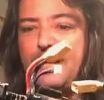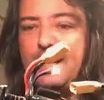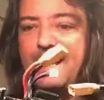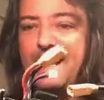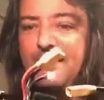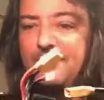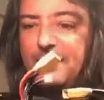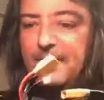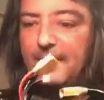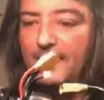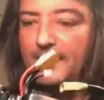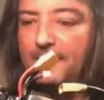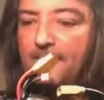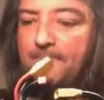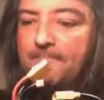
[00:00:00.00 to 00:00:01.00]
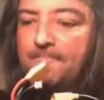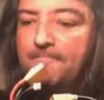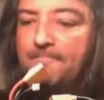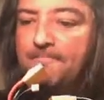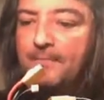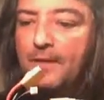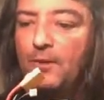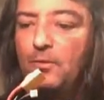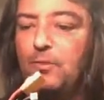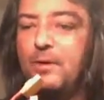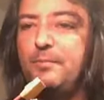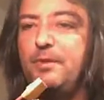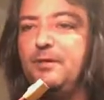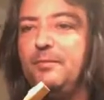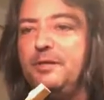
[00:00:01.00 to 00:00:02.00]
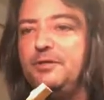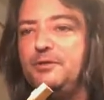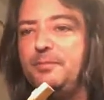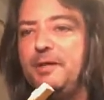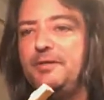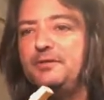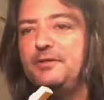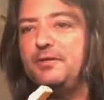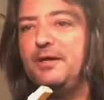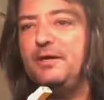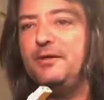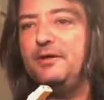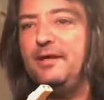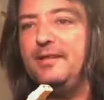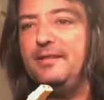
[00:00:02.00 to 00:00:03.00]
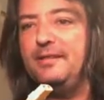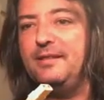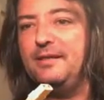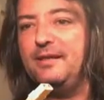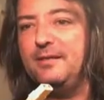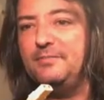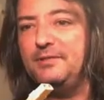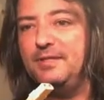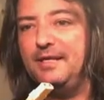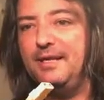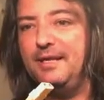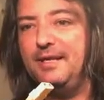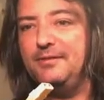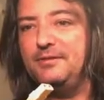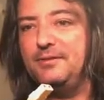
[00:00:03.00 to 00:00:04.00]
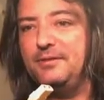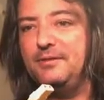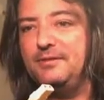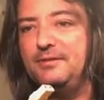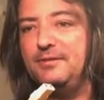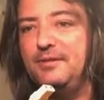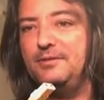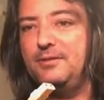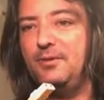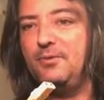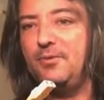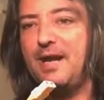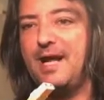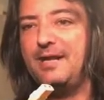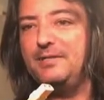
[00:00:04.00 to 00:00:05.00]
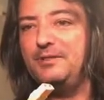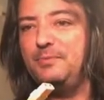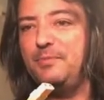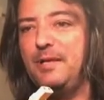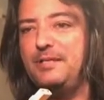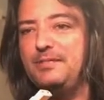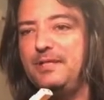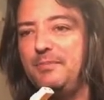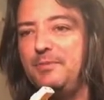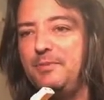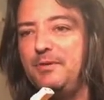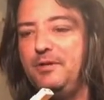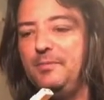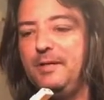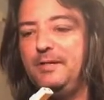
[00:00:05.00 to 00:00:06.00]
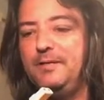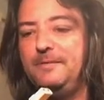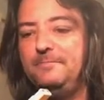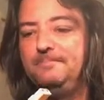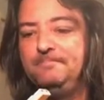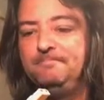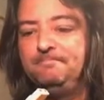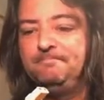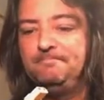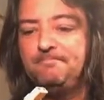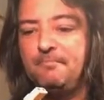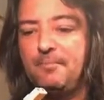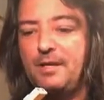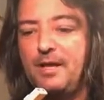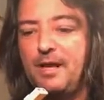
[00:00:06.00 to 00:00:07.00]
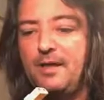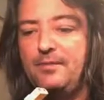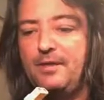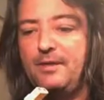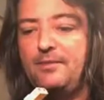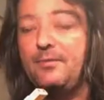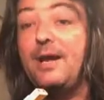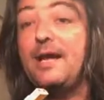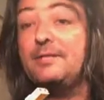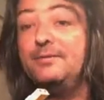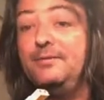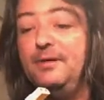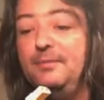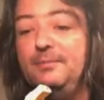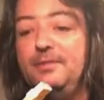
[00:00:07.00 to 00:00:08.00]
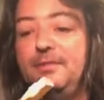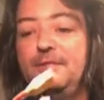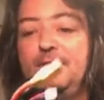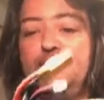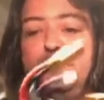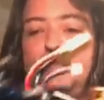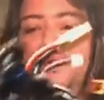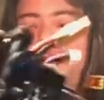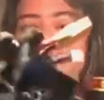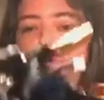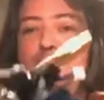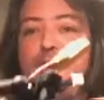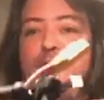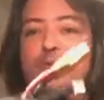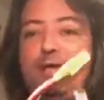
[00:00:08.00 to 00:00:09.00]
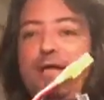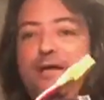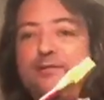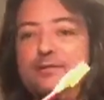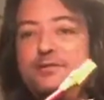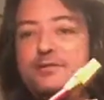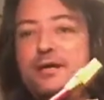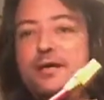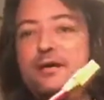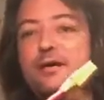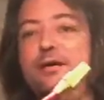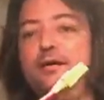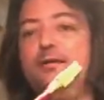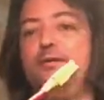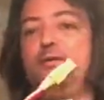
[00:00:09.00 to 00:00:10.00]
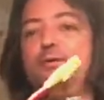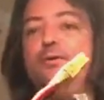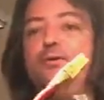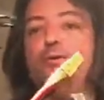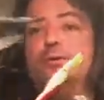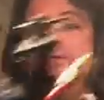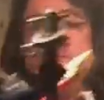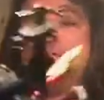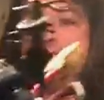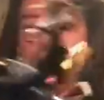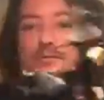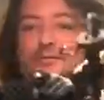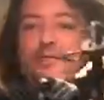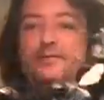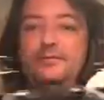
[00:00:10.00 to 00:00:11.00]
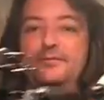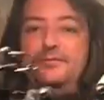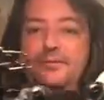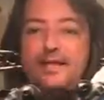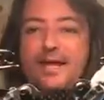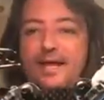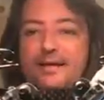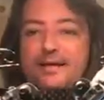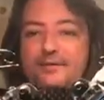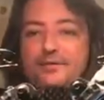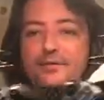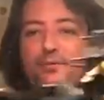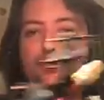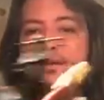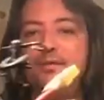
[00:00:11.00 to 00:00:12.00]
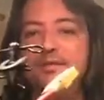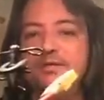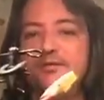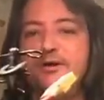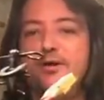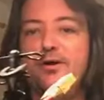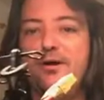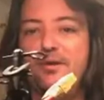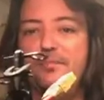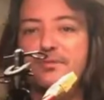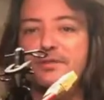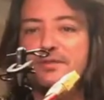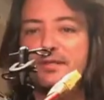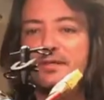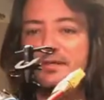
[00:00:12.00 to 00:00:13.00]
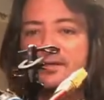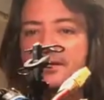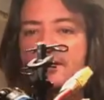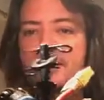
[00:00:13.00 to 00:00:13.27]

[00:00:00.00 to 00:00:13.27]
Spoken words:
and I have the little 1 millimeter spacer underneath it that comes in the kit. So this whole rack is spaced up 1 millimeter, and then the rack's flipped. And when you look at it straight on, the reason for that is you want these arms